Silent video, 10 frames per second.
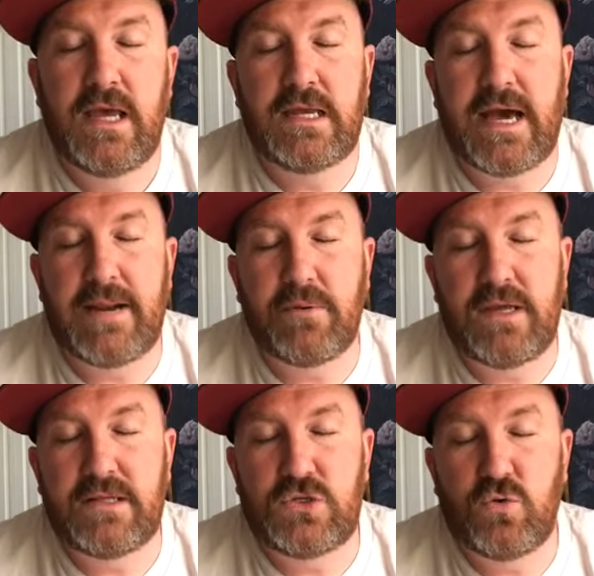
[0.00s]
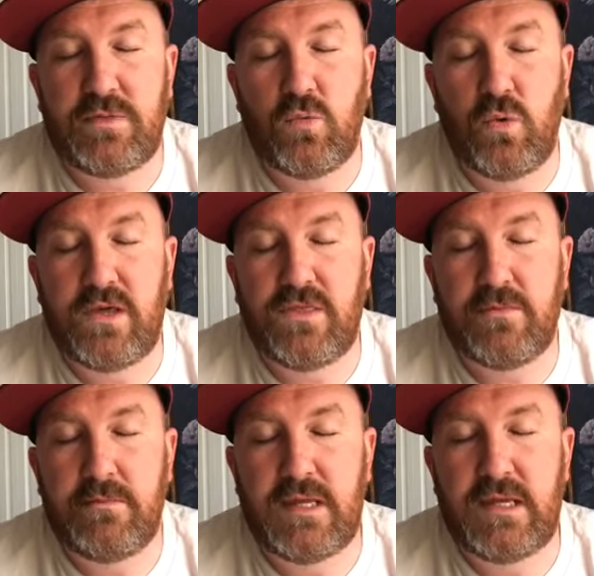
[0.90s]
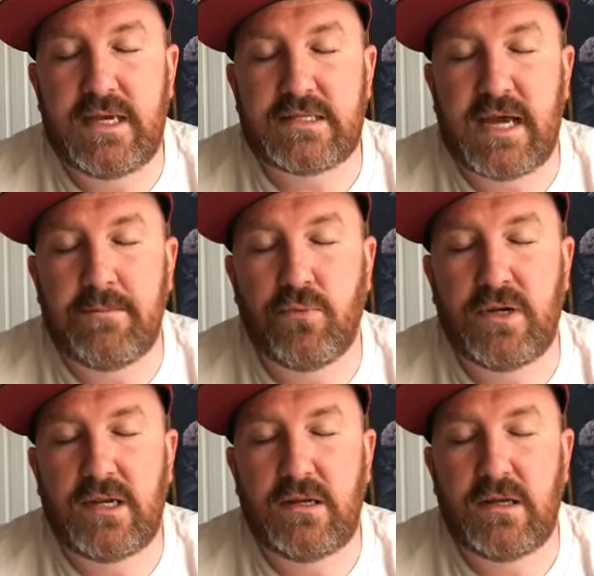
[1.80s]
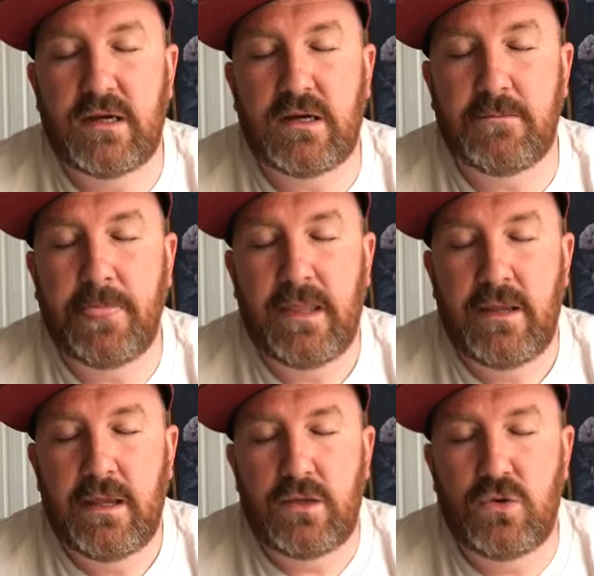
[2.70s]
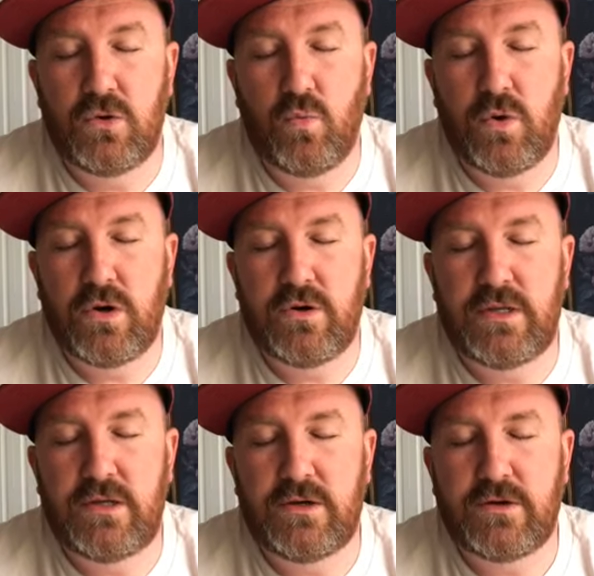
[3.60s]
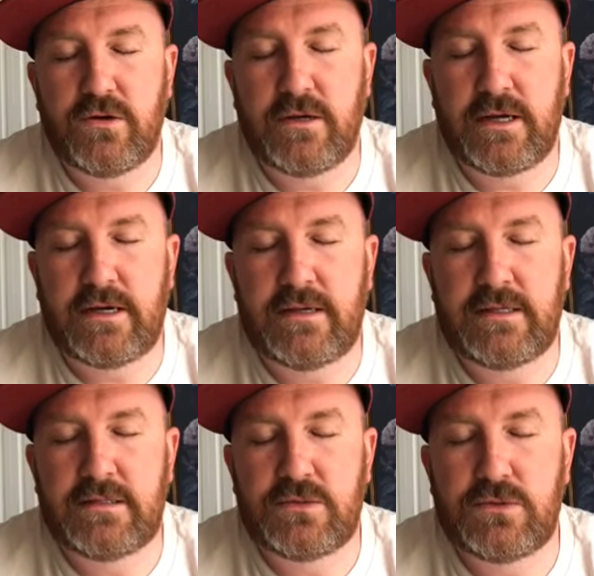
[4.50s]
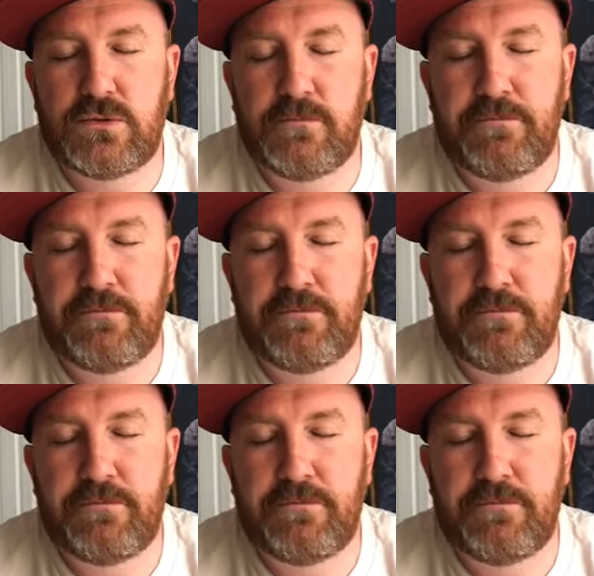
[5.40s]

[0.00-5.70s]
God, I pray that you would be with me as I bring your word here into